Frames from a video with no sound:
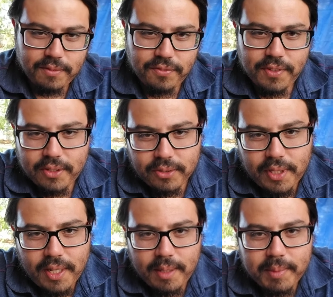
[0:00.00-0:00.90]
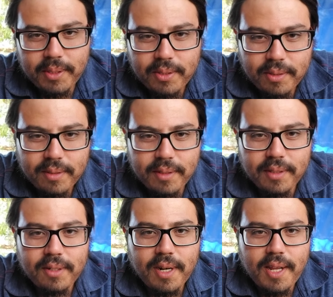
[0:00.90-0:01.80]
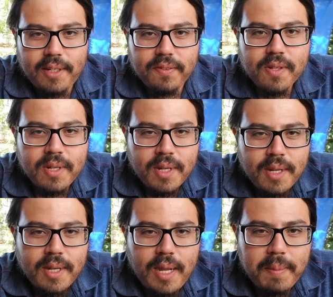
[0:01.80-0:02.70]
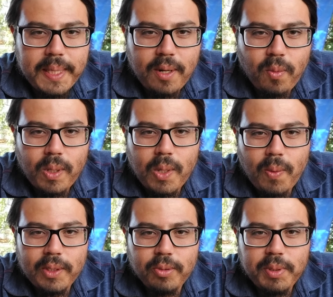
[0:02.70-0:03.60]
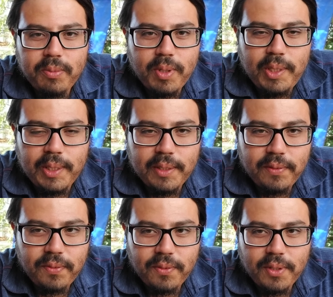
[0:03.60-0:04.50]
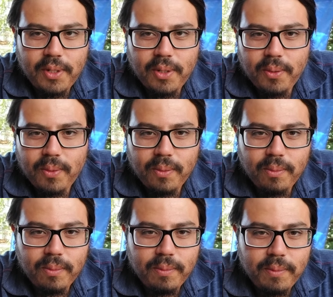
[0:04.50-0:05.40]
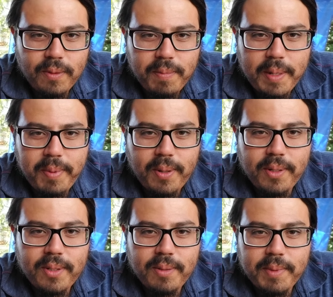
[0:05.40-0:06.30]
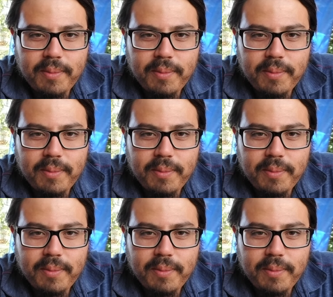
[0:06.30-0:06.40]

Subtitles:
fickle time in her life. I mean, I wouldn't want to be running if my partner,